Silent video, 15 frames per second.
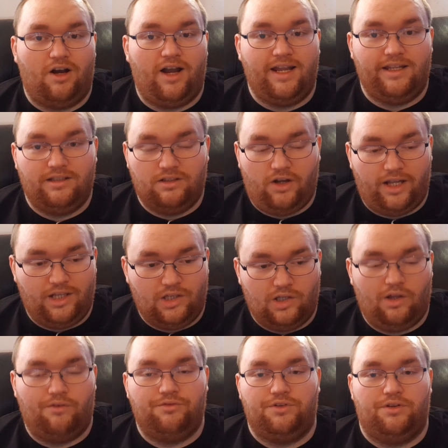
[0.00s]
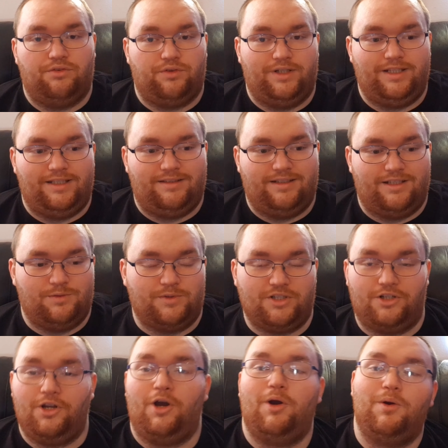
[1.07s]
I love the 3D to this, which
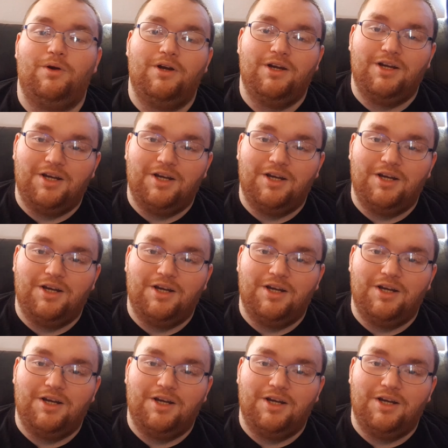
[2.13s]
I know